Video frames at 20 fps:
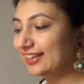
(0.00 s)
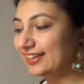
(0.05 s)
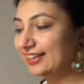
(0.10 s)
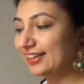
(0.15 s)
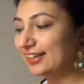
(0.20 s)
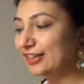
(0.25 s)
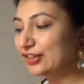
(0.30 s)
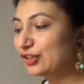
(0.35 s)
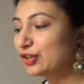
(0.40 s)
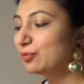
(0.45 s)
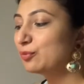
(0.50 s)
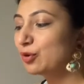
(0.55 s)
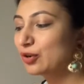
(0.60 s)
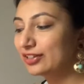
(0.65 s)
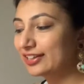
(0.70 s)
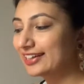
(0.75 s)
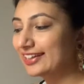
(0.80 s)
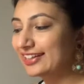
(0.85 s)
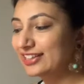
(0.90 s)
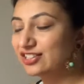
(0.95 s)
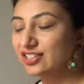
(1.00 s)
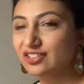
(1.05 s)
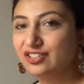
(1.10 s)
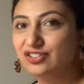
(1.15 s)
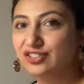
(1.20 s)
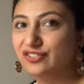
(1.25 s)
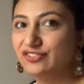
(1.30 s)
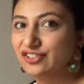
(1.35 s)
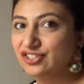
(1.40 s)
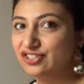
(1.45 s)
you both are each other's
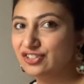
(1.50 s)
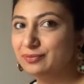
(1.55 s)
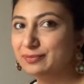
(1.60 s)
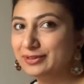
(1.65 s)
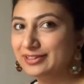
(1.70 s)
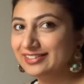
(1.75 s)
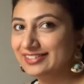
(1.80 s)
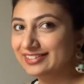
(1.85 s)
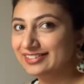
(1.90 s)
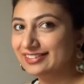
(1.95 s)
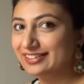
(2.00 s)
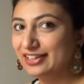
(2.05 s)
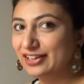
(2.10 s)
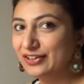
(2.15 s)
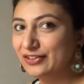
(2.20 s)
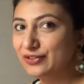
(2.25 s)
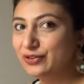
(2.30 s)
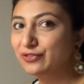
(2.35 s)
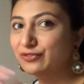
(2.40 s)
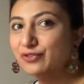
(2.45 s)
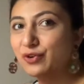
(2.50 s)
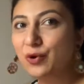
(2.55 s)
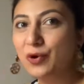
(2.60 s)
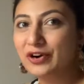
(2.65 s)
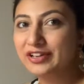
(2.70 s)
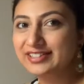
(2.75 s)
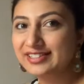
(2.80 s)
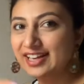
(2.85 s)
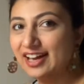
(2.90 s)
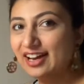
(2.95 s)
official person. You of
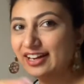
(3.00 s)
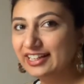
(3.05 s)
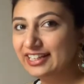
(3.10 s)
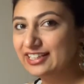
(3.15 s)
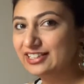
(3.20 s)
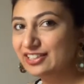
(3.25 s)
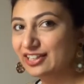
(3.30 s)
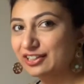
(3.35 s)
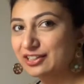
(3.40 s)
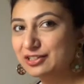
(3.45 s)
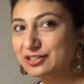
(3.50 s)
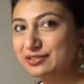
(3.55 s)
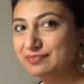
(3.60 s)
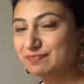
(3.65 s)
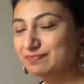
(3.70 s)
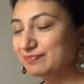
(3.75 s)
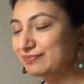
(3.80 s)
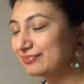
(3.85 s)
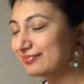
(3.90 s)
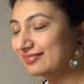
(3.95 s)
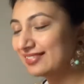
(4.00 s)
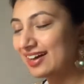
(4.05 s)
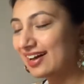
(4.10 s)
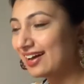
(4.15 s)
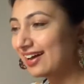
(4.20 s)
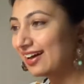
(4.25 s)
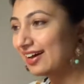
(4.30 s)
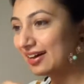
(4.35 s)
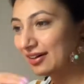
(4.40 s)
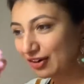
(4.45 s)
course are each other's
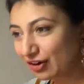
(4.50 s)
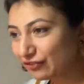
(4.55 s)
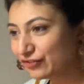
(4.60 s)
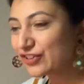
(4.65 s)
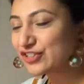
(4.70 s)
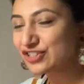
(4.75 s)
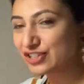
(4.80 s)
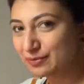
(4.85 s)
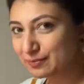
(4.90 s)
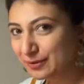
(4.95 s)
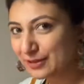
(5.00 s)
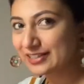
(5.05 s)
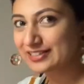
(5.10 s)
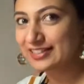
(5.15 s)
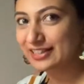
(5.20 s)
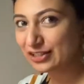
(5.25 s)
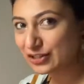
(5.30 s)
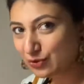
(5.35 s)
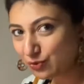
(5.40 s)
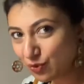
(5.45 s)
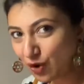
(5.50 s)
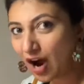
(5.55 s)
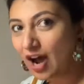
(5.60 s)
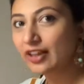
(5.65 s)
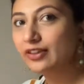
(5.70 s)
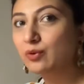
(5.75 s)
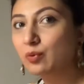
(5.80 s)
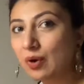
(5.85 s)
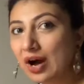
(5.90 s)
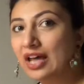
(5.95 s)
official person. You are
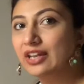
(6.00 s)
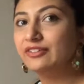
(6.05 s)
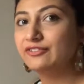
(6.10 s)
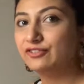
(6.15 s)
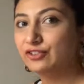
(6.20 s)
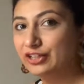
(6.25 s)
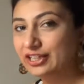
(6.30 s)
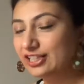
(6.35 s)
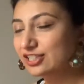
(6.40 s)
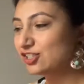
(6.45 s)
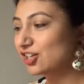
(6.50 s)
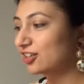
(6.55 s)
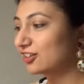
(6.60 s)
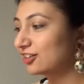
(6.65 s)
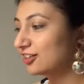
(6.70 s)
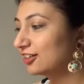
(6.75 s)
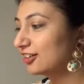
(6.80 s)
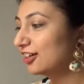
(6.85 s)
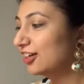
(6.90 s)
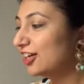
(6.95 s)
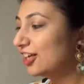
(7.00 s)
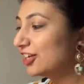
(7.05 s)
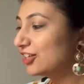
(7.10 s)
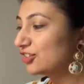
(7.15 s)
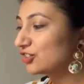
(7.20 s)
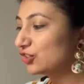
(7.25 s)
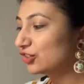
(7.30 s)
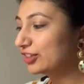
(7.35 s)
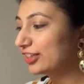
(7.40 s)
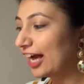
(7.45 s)
the one for each other.
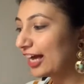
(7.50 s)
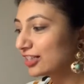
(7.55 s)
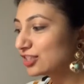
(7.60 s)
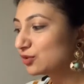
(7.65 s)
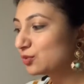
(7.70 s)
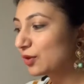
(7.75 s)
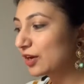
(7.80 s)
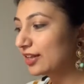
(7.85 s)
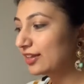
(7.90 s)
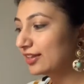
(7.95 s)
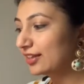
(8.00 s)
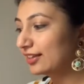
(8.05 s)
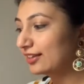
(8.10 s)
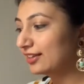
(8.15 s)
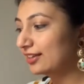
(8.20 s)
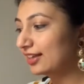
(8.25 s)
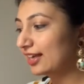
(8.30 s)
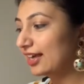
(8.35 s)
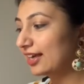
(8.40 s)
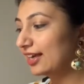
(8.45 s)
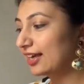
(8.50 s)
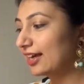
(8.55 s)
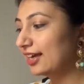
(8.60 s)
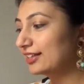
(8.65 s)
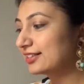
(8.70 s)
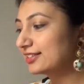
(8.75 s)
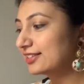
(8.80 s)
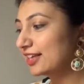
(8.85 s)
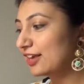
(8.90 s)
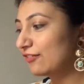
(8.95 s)
So that's one thing
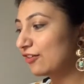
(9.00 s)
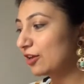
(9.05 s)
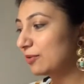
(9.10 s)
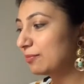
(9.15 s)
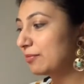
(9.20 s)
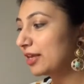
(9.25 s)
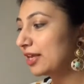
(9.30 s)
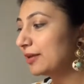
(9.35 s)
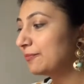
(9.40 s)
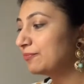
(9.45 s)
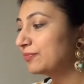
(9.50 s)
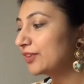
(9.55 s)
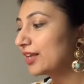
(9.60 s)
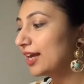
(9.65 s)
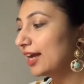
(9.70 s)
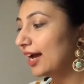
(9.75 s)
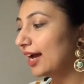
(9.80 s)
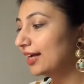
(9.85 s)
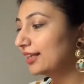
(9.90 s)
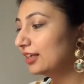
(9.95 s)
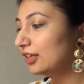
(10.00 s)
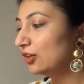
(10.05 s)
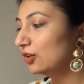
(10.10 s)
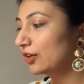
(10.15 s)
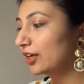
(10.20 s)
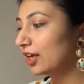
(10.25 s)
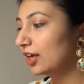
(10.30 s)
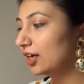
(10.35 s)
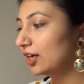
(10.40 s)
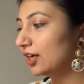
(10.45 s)
it's giving me. And
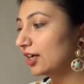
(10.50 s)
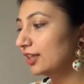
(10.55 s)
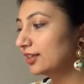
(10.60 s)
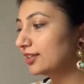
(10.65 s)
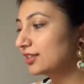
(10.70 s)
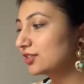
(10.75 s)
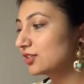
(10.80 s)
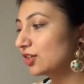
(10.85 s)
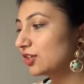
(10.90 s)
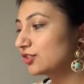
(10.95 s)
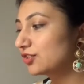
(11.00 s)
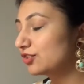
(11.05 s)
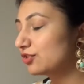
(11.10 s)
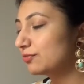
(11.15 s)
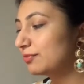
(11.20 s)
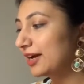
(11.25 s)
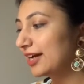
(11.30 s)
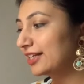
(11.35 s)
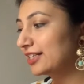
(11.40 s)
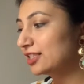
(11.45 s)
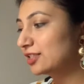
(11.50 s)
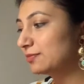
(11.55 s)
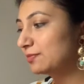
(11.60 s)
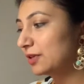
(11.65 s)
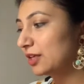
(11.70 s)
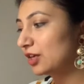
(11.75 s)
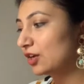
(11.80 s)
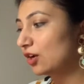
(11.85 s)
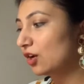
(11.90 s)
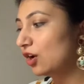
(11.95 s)
look here, this also reminds
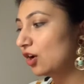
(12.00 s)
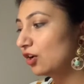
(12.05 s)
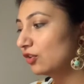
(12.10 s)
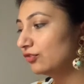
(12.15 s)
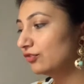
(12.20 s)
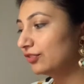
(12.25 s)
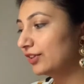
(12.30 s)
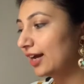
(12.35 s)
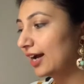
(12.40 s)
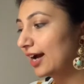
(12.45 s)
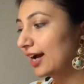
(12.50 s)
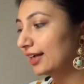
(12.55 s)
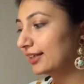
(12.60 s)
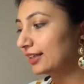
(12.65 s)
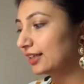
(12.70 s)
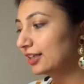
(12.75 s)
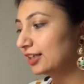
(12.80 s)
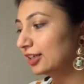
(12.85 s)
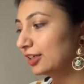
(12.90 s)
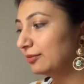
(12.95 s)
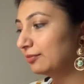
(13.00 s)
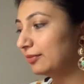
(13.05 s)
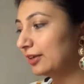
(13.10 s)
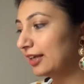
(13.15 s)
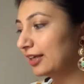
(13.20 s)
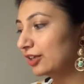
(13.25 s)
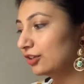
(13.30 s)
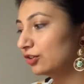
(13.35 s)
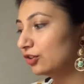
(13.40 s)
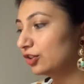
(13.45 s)
me of that
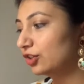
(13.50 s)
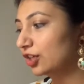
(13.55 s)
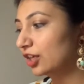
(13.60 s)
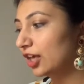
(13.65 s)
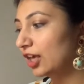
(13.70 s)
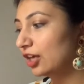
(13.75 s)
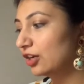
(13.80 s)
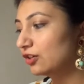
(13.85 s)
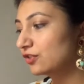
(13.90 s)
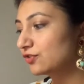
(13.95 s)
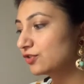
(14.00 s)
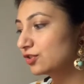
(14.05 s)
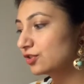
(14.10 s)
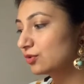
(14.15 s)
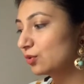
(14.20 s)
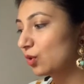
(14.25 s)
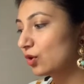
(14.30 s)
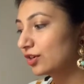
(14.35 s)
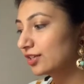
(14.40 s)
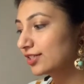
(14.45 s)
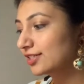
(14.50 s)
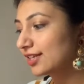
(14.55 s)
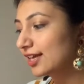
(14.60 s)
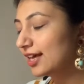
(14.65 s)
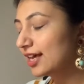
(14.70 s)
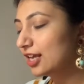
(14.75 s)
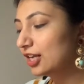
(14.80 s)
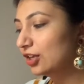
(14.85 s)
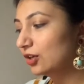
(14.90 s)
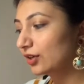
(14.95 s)
the King of Swords.
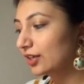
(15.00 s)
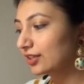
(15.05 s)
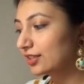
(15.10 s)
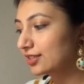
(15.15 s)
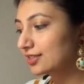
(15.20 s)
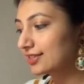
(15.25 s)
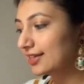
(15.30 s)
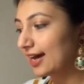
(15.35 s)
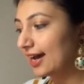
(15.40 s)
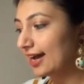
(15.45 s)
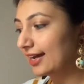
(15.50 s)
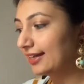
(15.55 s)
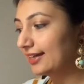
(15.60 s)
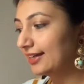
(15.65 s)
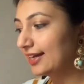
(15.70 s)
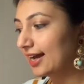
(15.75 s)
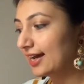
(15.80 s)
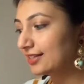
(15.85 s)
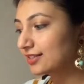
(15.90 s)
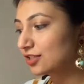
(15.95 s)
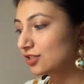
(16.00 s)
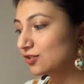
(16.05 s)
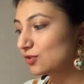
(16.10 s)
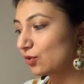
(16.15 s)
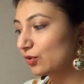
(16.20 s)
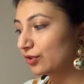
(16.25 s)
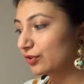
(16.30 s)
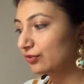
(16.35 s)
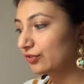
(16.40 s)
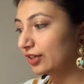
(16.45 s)
Look at this guy, he has a
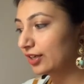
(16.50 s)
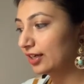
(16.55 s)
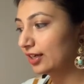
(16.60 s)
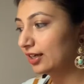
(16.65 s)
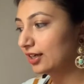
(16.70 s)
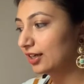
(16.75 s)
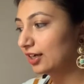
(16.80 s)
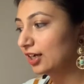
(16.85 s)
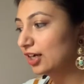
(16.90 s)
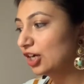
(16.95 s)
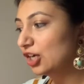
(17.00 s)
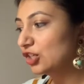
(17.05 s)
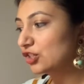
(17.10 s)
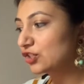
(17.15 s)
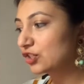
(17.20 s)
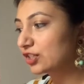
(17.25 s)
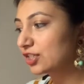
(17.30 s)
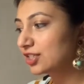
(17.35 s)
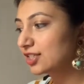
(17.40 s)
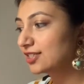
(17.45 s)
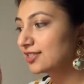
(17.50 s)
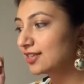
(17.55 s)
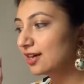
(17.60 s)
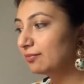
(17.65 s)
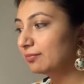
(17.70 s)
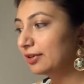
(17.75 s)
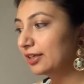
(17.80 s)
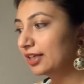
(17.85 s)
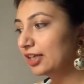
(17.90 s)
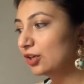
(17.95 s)
sword over here. So this is
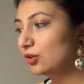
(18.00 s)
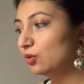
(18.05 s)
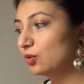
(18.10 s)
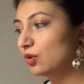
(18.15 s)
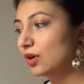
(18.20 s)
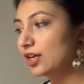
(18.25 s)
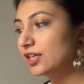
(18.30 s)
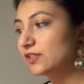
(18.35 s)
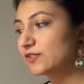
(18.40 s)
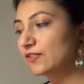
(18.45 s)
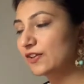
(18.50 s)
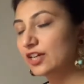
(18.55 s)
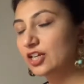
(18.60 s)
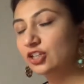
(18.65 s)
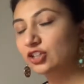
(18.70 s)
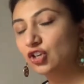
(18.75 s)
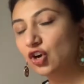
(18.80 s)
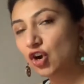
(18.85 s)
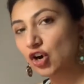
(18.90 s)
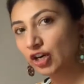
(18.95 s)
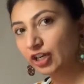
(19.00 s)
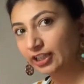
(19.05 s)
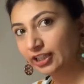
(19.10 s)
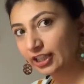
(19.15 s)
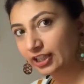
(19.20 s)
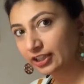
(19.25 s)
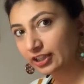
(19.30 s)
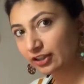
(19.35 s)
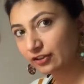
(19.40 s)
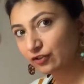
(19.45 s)
somebody who is very
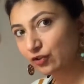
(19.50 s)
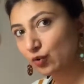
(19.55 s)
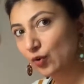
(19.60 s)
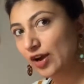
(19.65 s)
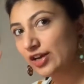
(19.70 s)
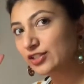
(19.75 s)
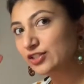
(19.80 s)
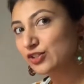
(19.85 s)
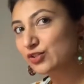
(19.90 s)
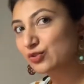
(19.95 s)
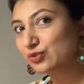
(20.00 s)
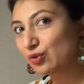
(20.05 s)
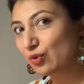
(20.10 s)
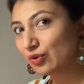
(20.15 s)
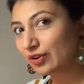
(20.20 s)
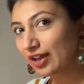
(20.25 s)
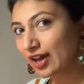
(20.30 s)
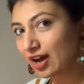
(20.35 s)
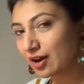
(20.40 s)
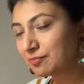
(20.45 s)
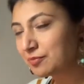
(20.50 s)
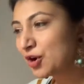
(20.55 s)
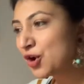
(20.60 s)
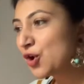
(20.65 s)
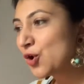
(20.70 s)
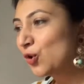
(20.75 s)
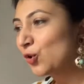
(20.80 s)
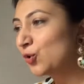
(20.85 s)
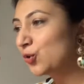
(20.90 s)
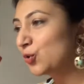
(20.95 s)
authoritative, who has grown up,
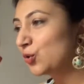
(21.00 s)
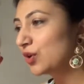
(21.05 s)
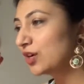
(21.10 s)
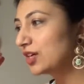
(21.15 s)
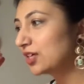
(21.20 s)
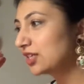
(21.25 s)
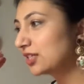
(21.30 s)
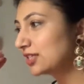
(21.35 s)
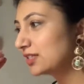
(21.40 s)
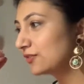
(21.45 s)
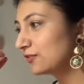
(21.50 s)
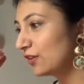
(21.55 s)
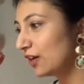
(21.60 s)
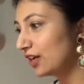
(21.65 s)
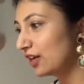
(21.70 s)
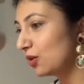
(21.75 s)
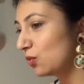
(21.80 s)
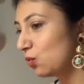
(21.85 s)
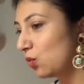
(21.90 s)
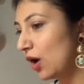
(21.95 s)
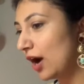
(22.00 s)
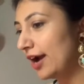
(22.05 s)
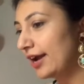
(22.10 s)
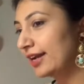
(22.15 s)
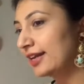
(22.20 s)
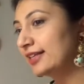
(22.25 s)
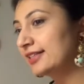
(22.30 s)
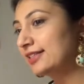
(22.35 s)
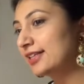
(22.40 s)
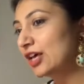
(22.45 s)
who is very
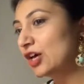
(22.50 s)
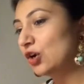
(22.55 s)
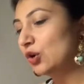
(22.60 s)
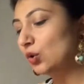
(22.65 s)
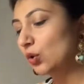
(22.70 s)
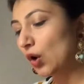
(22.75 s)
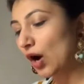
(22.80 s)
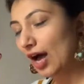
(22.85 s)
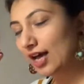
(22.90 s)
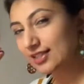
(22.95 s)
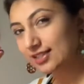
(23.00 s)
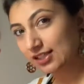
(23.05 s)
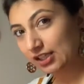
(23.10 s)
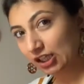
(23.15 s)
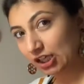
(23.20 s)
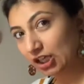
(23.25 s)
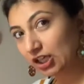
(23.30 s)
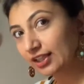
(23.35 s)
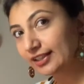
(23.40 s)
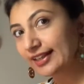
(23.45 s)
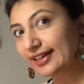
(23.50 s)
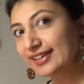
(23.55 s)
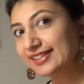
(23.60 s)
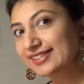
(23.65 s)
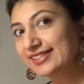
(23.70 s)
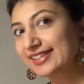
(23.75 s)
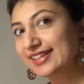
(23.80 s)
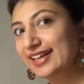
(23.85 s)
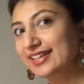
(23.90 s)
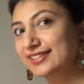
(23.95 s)
wise, who has learned
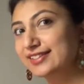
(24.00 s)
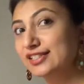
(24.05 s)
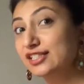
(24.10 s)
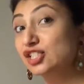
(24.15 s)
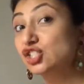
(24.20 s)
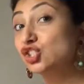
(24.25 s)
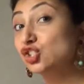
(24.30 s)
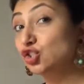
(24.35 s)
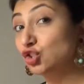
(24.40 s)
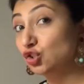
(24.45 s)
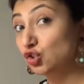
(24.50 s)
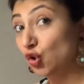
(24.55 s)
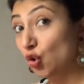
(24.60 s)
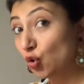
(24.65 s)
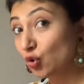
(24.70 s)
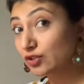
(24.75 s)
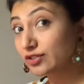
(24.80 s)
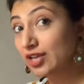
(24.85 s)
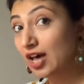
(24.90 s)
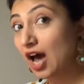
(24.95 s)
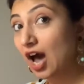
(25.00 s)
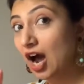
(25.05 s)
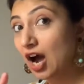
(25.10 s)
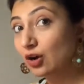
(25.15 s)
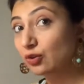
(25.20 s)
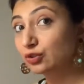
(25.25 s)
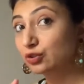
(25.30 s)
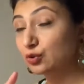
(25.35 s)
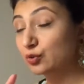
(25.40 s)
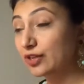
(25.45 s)
his lessons, knows
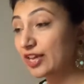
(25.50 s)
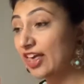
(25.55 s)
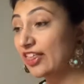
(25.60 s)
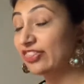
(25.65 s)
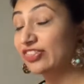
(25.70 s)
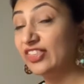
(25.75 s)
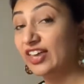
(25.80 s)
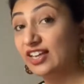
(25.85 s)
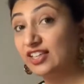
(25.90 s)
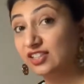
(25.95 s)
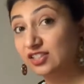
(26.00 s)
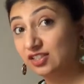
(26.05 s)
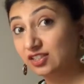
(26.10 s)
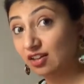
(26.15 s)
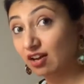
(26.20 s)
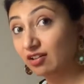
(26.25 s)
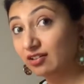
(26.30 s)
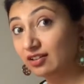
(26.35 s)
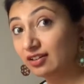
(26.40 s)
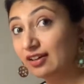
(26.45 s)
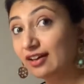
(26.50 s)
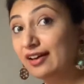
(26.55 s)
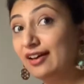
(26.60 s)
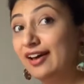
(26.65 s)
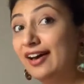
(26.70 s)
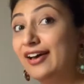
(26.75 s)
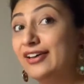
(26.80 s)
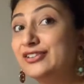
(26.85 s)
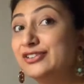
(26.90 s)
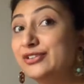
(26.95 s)
how to get things done.
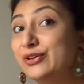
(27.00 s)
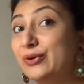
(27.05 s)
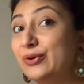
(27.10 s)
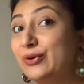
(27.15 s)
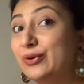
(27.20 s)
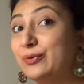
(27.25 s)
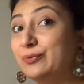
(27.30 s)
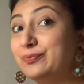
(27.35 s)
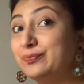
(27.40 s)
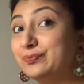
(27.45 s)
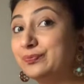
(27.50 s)
So,